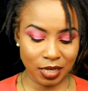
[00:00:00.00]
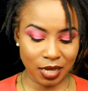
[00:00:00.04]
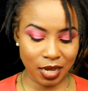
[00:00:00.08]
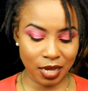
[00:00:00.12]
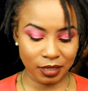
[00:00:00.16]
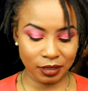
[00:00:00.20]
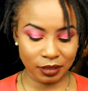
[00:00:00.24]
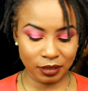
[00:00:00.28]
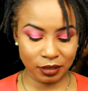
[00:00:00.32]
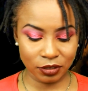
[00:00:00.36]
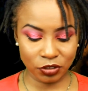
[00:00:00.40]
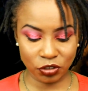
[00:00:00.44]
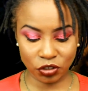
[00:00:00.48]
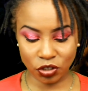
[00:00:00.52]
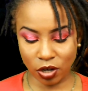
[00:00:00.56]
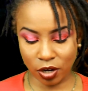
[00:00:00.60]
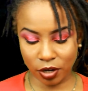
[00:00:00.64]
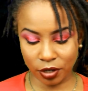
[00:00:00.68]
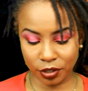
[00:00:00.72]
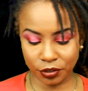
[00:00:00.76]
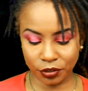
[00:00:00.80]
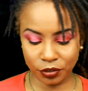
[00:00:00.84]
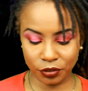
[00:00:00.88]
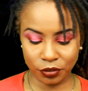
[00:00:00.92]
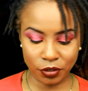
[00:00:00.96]
Lyanna
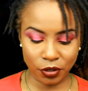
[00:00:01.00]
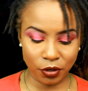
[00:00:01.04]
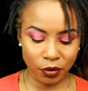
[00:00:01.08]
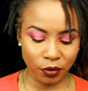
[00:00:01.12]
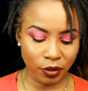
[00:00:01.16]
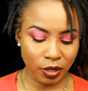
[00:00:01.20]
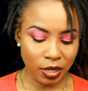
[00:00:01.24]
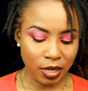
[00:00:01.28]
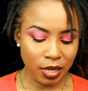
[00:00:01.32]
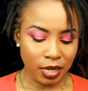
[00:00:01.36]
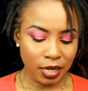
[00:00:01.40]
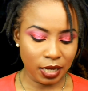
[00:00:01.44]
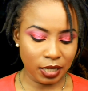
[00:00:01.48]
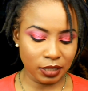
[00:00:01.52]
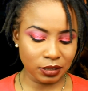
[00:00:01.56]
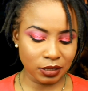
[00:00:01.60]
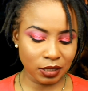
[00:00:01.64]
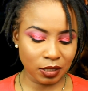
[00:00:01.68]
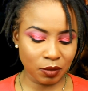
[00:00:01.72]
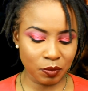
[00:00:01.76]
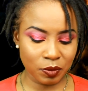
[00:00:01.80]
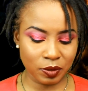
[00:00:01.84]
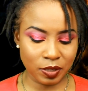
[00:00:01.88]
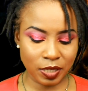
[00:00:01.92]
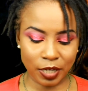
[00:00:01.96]
Stark, you know? And
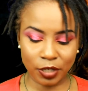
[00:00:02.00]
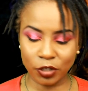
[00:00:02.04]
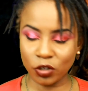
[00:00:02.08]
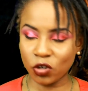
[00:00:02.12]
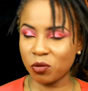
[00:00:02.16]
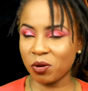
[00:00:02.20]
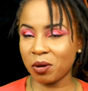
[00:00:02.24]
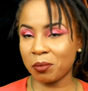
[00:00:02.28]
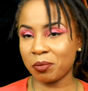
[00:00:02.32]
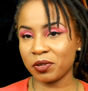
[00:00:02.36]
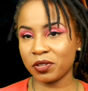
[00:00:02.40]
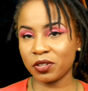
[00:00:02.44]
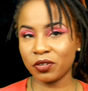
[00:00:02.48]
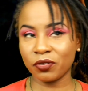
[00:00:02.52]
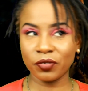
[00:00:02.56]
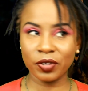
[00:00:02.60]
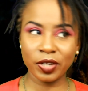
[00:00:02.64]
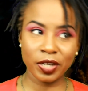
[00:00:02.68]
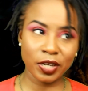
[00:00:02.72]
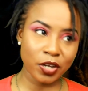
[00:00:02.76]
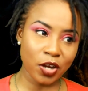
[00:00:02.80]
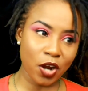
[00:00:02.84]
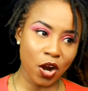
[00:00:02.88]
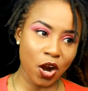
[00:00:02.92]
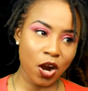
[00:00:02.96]
then he was like, you know, my brother
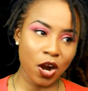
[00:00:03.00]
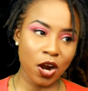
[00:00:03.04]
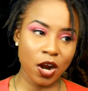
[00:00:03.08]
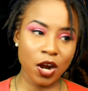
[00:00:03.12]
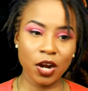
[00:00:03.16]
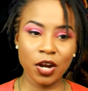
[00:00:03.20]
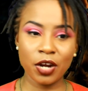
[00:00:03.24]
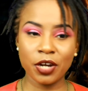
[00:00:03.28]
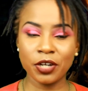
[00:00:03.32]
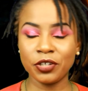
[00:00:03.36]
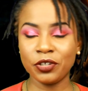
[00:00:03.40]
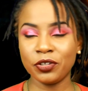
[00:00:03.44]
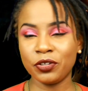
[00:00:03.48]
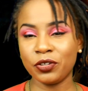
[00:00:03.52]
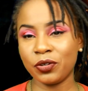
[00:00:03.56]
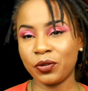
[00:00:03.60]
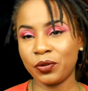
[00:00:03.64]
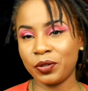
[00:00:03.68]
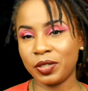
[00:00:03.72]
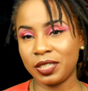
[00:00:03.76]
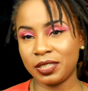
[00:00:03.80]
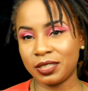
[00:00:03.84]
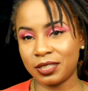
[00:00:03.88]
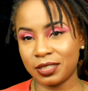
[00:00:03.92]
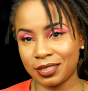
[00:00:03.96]
Rhaegar, you
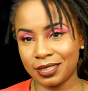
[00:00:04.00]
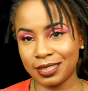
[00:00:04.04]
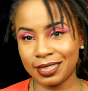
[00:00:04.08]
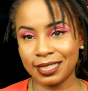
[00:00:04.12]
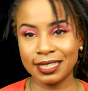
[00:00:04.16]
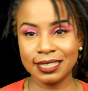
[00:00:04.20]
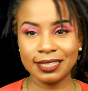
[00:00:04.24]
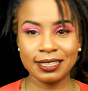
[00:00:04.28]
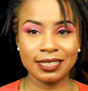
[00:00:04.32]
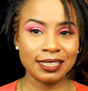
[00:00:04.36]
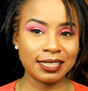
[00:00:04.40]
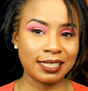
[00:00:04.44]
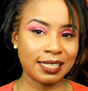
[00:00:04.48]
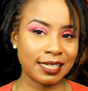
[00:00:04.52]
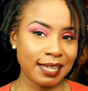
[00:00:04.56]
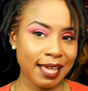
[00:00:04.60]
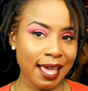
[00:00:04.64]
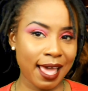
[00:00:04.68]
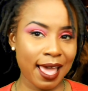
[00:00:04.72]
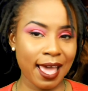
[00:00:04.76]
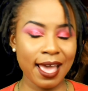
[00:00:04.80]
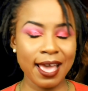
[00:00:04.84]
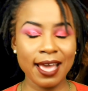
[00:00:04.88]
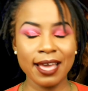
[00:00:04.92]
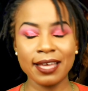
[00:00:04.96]
know, he did this, he did
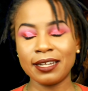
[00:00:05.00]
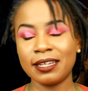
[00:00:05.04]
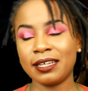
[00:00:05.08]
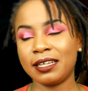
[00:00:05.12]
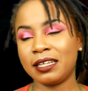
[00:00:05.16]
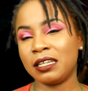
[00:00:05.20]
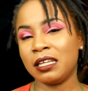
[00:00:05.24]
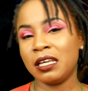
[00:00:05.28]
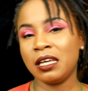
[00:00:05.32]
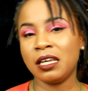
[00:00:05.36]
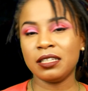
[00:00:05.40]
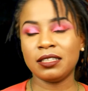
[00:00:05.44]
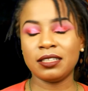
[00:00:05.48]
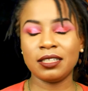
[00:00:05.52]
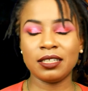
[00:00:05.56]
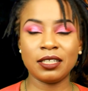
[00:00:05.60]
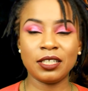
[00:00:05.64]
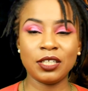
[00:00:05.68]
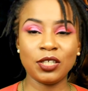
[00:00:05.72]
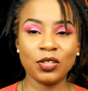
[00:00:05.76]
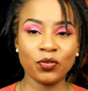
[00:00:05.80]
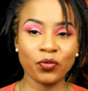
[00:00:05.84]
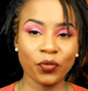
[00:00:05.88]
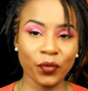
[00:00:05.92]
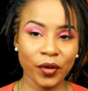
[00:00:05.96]
that. And
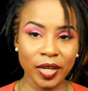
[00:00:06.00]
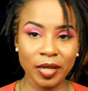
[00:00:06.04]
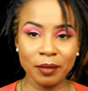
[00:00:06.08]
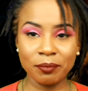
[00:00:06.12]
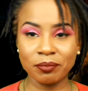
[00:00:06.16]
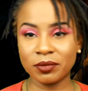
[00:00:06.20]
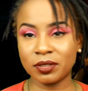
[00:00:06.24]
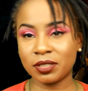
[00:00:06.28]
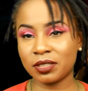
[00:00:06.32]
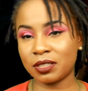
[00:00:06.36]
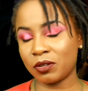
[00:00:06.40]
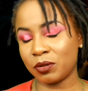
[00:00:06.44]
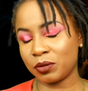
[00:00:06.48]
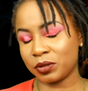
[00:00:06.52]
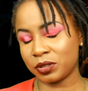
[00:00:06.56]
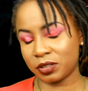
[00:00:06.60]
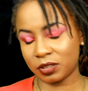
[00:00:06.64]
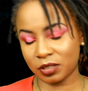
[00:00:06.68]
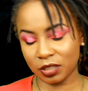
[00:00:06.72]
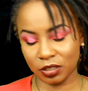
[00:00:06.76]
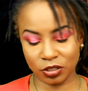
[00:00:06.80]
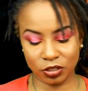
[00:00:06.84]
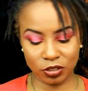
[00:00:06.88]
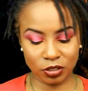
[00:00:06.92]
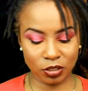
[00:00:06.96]
then he raped so
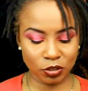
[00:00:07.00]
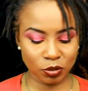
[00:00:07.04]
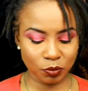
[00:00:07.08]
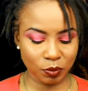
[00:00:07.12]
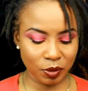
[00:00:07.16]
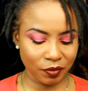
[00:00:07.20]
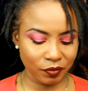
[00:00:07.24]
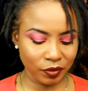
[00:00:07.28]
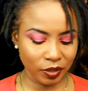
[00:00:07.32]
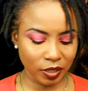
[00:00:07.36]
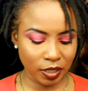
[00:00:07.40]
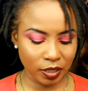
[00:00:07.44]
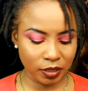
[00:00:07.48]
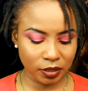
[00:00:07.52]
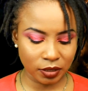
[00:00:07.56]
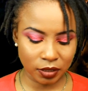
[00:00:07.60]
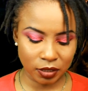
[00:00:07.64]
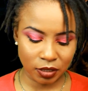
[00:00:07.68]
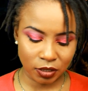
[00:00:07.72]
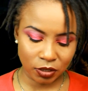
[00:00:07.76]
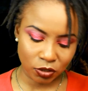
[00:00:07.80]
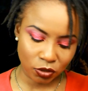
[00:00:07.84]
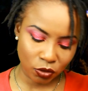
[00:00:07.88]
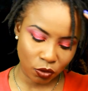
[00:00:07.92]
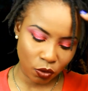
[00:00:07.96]
such and such, whatever the
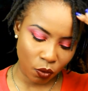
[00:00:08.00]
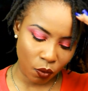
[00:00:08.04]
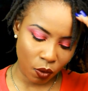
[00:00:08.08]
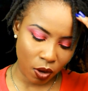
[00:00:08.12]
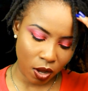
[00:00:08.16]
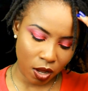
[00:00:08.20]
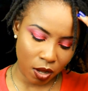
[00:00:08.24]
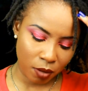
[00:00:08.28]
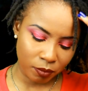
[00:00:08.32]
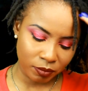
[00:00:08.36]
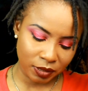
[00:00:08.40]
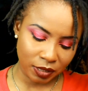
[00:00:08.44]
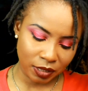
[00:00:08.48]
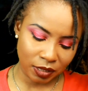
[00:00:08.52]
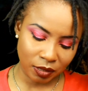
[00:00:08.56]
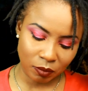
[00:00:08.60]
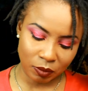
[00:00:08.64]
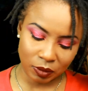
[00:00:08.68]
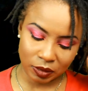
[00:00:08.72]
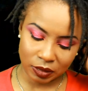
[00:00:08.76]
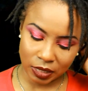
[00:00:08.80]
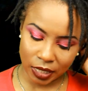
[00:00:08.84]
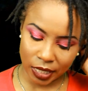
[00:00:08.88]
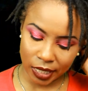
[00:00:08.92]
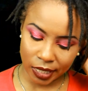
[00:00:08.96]
case is. So um, then he
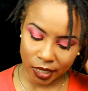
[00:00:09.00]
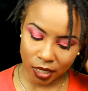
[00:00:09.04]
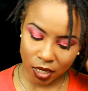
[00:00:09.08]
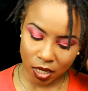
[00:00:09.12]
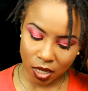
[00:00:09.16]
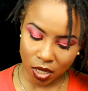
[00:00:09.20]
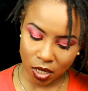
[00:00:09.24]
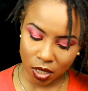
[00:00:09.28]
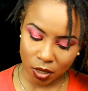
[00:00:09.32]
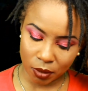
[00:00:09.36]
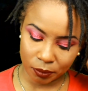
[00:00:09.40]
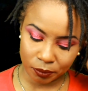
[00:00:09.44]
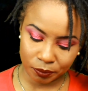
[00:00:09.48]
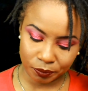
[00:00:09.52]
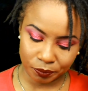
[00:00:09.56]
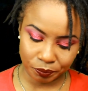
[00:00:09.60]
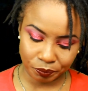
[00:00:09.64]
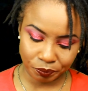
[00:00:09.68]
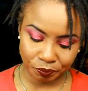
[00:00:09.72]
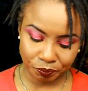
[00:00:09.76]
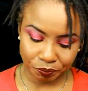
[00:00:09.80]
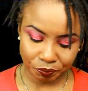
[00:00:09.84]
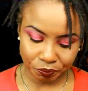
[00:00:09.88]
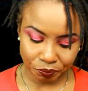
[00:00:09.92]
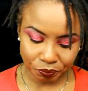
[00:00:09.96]
was like,
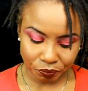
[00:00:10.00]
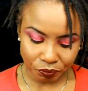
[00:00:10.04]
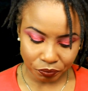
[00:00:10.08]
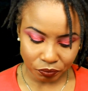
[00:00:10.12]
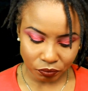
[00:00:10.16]
um,